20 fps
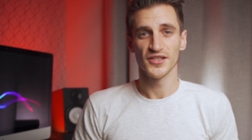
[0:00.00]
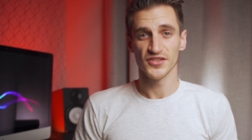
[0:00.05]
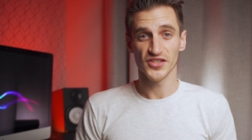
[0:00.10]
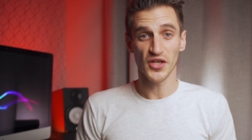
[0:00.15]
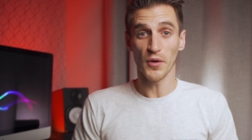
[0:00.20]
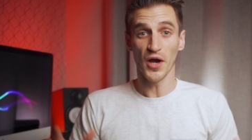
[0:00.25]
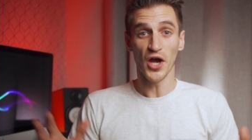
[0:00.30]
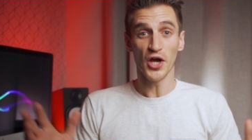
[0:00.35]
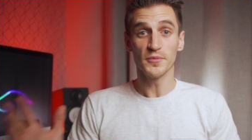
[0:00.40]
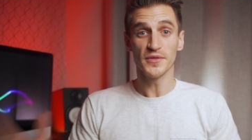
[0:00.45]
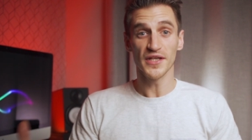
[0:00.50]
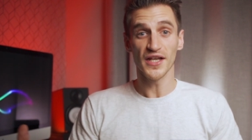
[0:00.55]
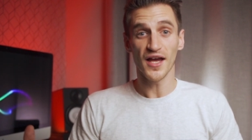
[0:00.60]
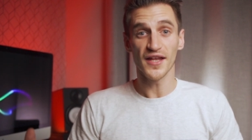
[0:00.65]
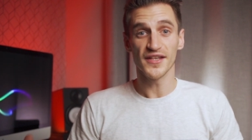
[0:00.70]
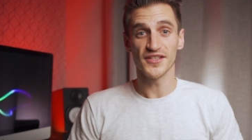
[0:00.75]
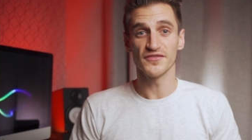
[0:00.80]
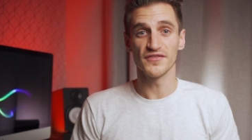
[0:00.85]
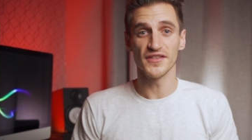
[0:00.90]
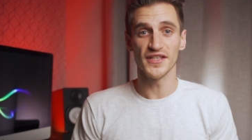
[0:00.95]
So I hope you
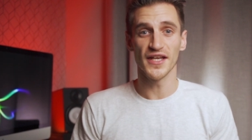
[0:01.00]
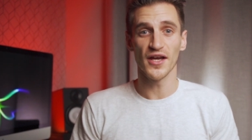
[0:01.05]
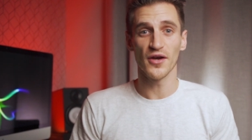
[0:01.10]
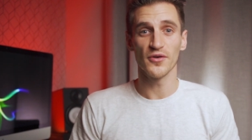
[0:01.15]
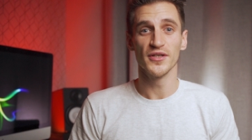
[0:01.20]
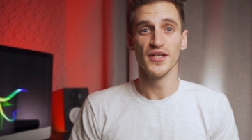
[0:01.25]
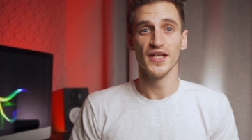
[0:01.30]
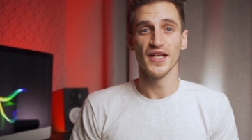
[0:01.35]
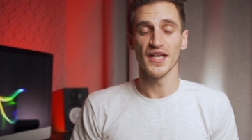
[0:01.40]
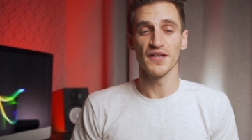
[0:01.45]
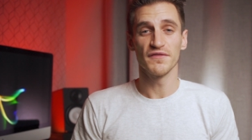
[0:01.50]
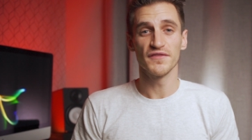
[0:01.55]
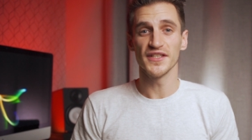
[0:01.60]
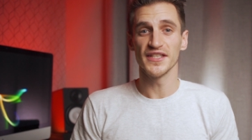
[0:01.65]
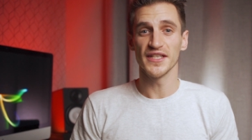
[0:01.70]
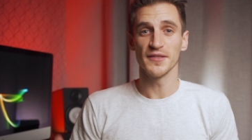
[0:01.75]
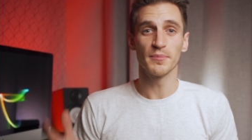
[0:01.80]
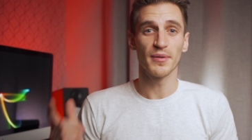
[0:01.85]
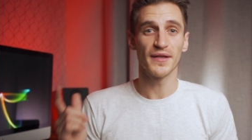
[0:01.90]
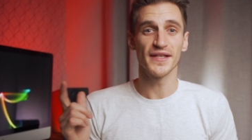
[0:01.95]
liked this video. If you
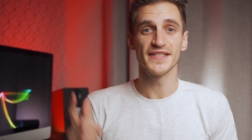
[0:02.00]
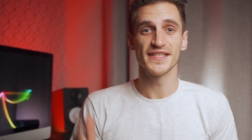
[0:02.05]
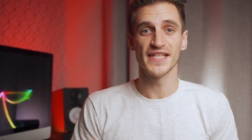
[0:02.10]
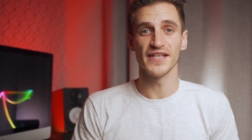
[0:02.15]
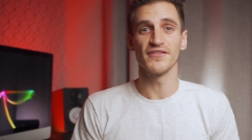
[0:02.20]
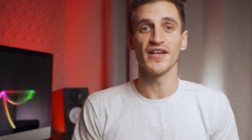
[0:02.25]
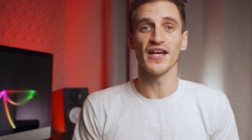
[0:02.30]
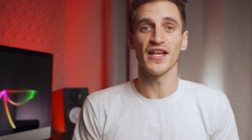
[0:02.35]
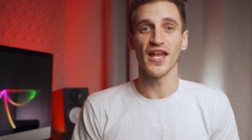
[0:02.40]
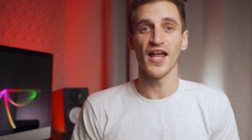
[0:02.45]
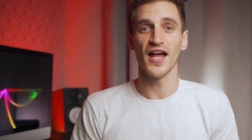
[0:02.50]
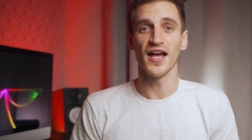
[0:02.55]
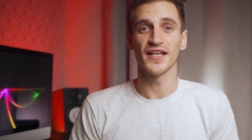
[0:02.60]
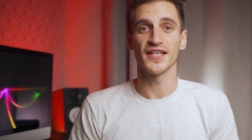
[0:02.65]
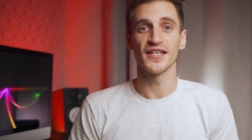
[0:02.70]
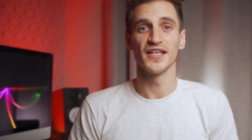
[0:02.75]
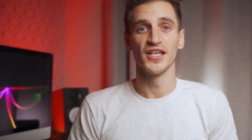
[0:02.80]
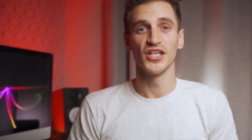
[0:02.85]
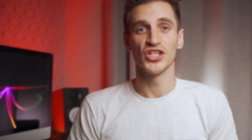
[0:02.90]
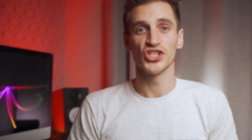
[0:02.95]
did, please give it a
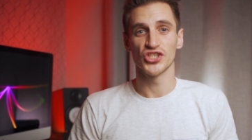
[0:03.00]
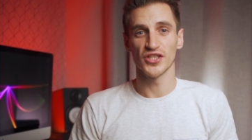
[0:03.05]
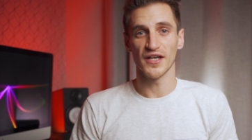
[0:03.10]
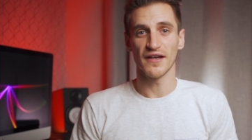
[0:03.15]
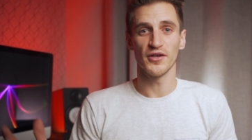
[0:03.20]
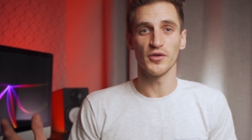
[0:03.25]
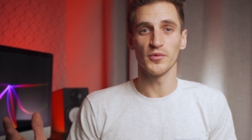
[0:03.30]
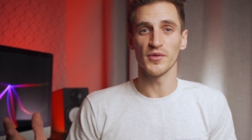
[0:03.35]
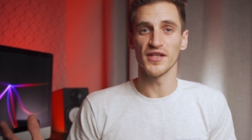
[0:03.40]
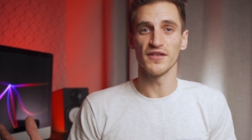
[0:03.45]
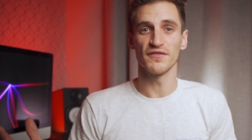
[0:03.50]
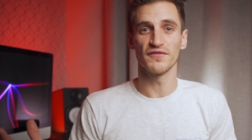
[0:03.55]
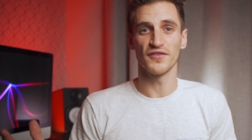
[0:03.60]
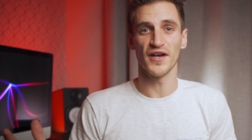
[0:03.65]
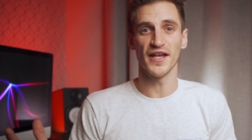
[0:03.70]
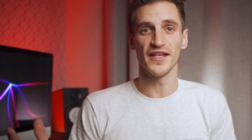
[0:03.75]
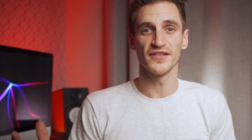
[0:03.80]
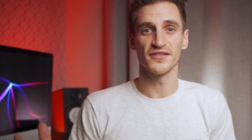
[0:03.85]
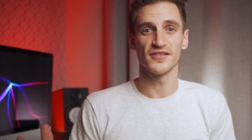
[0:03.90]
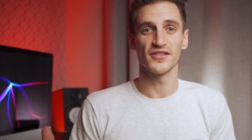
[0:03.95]
like, share it with your
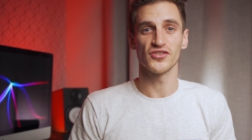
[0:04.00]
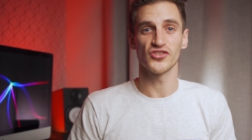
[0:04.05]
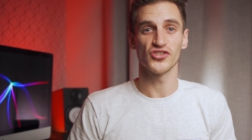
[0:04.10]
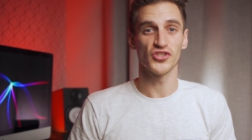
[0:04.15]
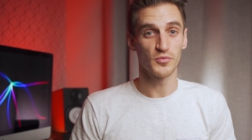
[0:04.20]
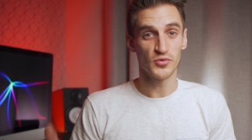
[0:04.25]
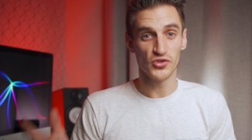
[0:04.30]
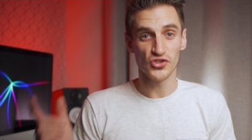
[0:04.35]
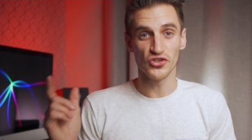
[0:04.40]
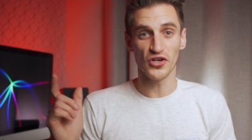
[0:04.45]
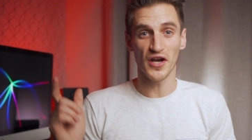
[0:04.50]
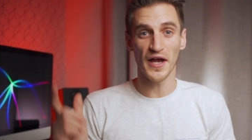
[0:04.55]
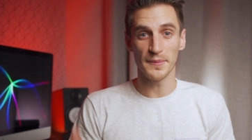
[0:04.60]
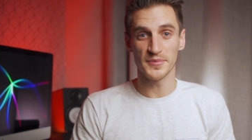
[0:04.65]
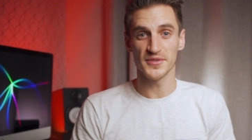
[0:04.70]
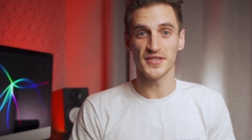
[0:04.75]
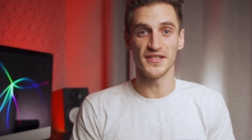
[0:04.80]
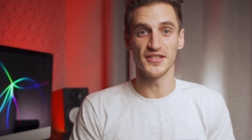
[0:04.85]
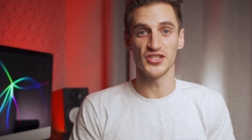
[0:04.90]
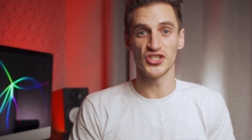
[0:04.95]
friends,
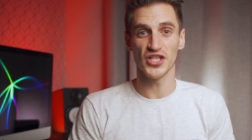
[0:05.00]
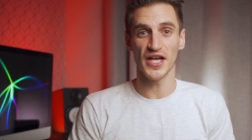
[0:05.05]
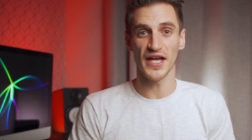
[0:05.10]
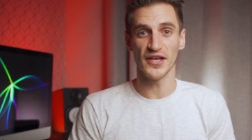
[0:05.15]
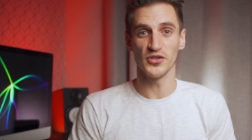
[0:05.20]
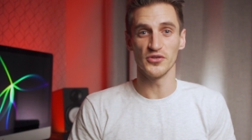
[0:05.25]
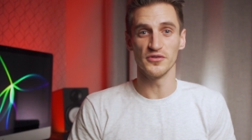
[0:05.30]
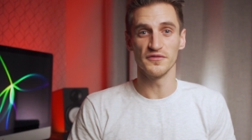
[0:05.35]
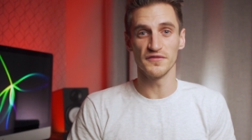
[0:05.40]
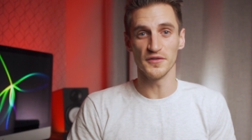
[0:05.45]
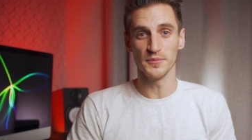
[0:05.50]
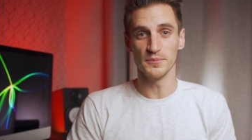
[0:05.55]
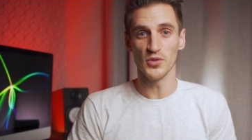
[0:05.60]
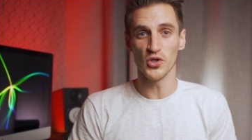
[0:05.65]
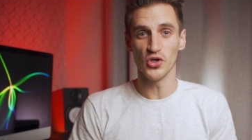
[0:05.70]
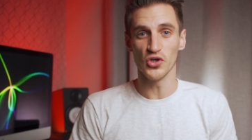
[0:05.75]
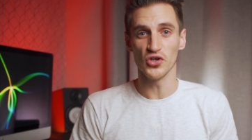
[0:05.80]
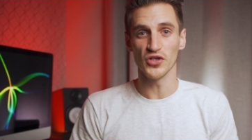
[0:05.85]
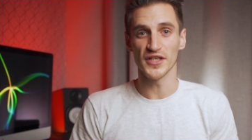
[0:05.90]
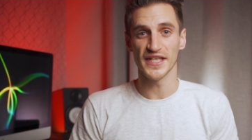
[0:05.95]
subscribe to the channel for
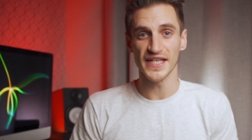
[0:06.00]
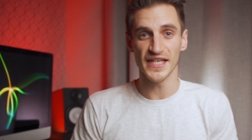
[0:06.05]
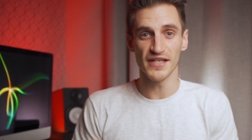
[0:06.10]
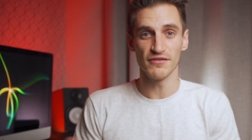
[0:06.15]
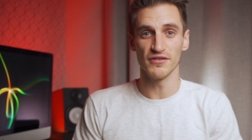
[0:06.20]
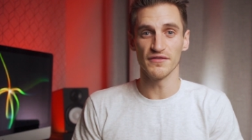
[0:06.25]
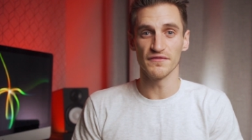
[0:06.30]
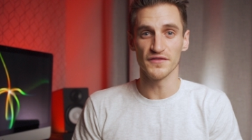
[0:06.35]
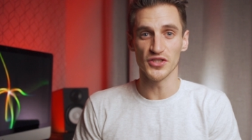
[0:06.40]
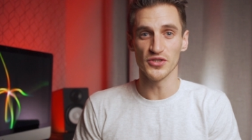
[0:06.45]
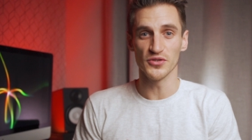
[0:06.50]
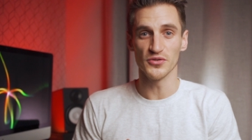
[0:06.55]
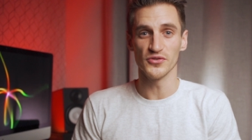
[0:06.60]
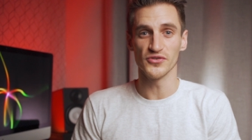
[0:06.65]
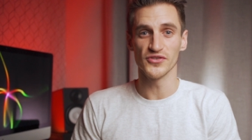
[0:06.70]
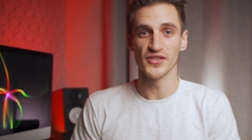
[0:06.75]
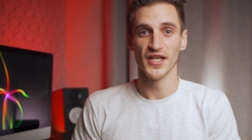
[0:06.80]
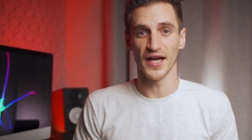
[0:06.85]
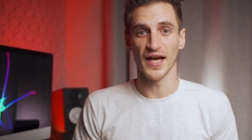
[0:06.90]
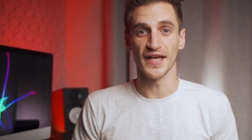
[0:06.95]
more gear
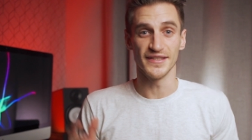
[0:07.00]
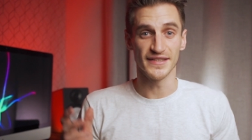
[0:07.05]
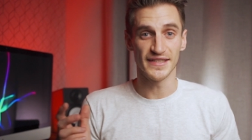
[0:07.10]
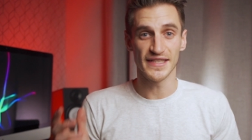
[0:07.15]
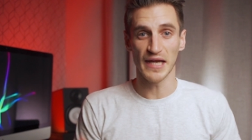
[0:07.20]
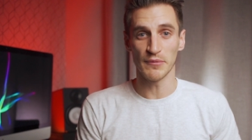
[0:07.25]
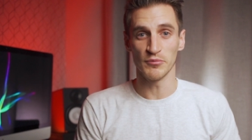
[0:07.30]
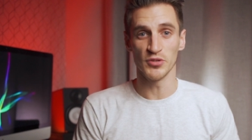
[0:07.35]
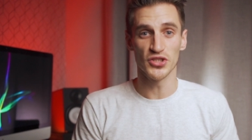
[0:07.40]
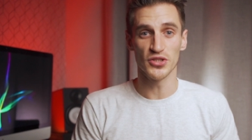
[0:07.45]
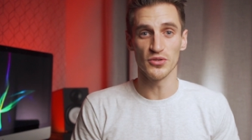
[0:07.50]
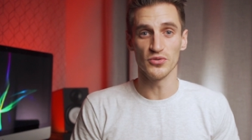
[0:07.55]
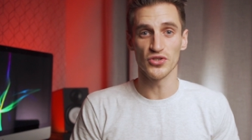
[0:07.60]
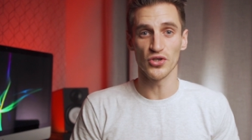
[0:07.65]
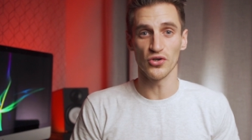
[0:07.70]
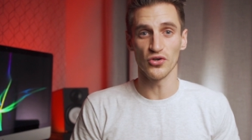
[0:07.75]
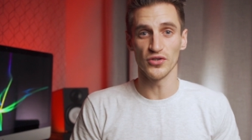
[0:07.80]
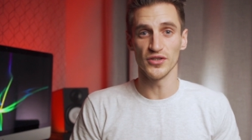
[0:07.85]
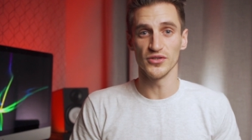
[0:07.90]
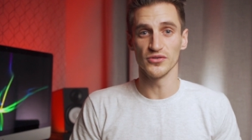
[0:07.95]
reviews and camera
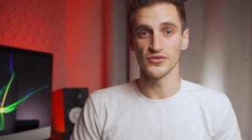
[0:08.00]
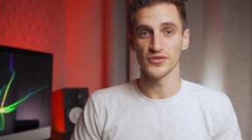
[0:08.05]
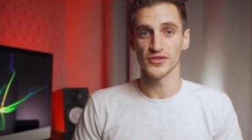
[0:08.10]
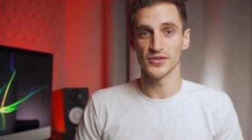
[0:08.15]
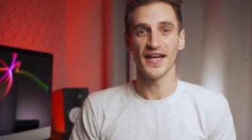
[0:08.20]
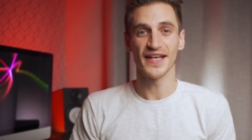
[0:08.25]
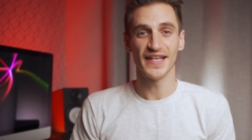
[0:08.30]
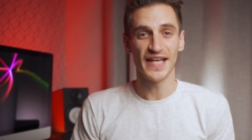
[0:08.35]
tutorials.